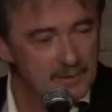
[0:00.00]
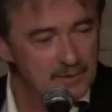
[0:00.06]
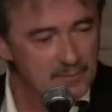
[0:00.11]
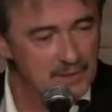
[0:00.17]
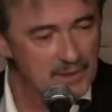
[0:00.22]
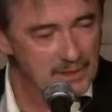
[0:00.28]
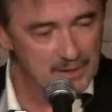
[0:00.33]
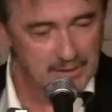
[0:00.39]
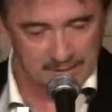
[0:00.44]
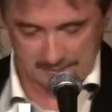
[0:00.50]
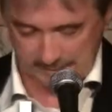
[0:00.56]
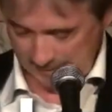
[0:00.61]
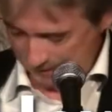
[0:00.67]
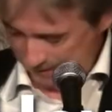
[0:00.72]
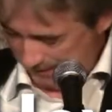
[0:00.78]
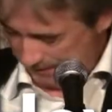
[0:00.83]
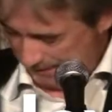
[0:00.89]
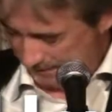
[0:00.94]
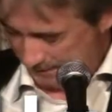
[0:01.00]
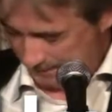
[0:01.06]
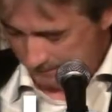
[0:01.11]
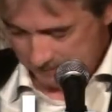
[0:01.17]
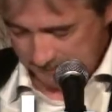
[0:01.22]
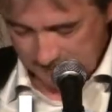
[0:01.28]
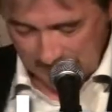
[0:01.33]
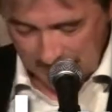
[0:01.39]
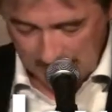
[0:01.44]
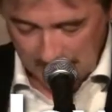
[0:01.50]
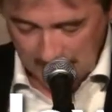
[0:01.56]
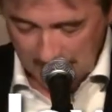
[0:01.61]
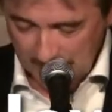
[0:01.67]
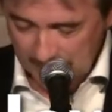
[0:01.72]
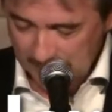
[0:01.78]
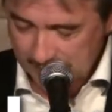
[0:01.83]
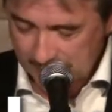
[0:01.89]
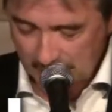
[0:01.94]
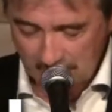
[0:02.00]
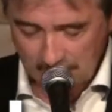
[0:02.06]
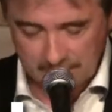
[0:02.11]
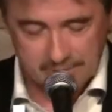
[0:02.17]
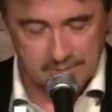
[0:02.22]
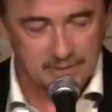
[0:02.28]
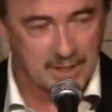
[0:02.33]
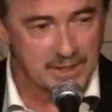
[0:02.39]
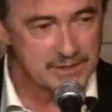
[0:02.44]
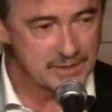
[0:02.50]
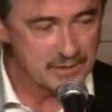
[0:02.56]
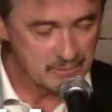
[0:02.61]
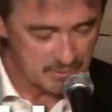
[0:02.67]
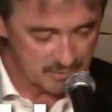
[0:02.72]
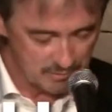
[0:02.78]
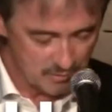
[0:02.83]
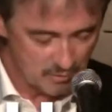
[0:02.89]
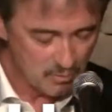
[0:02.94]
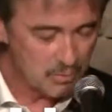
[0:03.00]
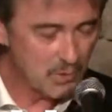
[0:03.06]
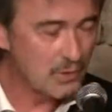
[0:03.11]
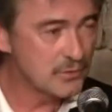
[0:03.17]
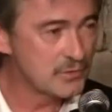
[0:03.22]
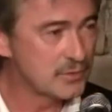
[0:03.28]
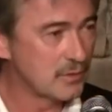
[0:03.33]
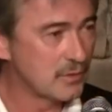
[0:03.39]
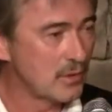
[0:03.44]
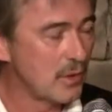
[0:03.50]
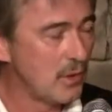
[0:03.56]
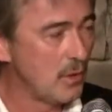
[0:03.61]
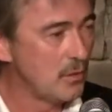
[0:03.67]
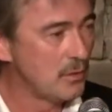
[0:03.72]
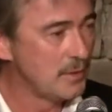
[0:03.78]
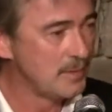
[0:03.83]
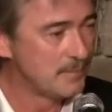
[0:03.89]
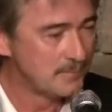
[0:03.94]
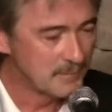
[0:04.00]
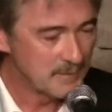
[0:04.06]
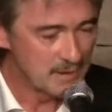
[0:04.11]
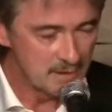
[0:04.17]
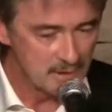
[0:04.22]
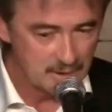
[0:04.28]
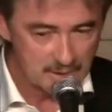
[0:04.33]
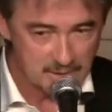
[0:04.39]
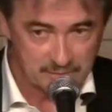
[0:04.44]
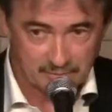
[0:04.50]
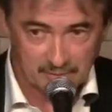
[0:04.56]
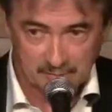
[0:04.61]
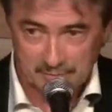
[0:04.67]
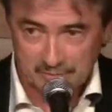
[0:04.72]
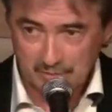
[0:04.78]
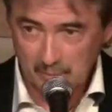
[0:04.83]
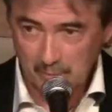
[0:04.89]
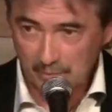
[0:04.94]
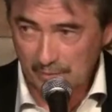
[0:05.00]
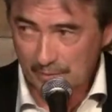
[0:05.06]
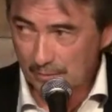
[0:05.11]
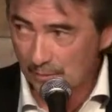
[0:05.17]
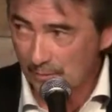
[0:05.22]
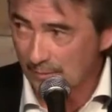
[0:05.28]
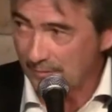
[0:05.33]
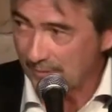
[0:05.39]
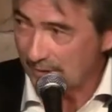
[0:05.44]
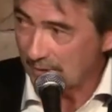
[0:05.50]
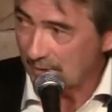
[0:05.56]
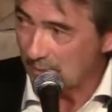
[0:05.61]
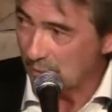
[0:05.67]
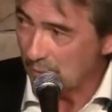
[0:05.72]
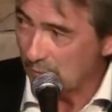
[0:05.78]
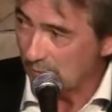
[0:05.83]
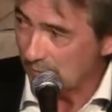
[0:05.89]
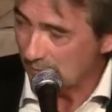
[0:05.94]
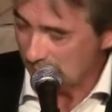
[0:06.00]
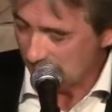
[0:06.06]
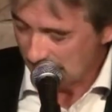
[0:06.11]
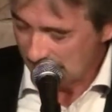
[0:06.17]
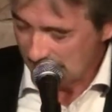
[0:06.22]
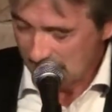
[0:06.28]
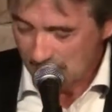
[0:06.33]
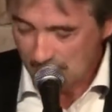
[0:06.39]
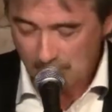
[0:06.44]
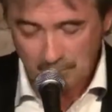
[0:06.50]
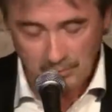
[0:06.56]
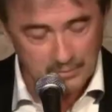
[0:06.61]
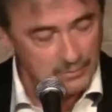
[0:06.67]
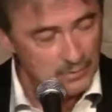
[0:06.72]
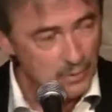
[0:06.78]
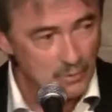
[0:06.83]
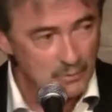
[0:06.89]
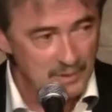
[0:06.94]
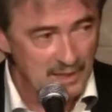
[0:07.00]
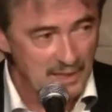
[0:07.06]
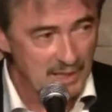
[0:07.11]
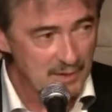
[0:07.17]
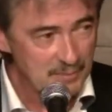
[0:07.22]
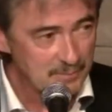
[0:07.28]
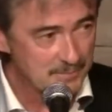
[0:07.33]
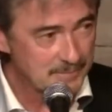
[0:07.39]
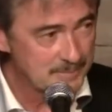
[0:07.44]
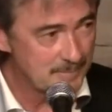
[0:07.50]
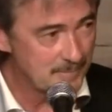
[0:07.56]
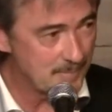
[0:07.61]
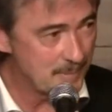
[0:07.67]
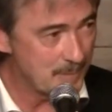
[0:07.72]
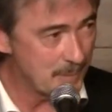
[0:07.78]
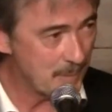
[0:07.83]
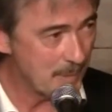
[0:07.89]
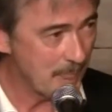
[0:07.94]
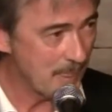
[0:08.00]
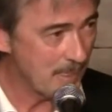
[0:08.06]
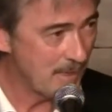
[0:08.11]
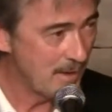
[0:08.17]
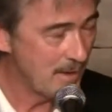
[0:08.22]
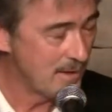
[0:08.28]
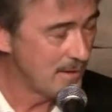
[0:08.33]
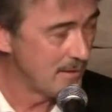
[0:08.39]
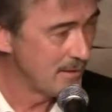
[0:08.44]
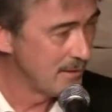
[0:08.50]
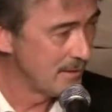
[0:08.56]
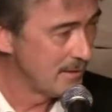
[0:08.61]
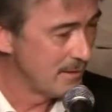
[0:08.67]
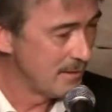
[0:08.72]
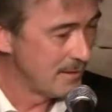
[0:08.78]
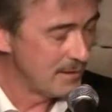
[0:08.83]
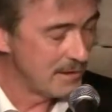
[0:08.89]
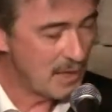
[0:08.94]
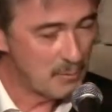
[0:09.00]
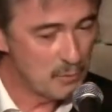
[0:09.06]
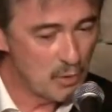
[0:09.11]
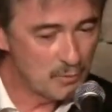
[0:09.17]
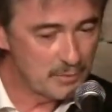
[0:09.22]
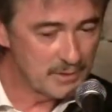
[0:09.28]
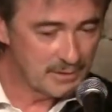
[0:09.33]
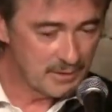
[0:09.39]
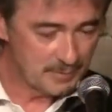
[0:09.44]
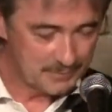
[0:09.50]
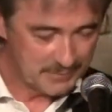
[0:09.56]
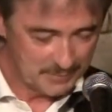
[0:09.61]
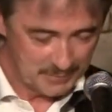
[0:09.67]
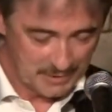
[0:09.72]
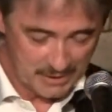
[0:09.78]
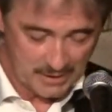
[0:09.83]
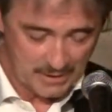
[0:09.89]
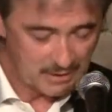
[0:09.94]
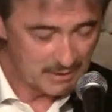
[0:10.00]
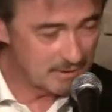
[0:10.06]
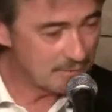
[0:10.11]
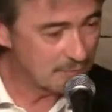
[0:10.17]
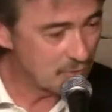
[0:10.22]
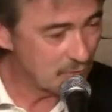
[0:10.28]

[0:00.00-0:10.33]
in the mail and it's all scratchy with no postal code. It's from somewhere in North Vancouver. No name. I'm opening up the mail and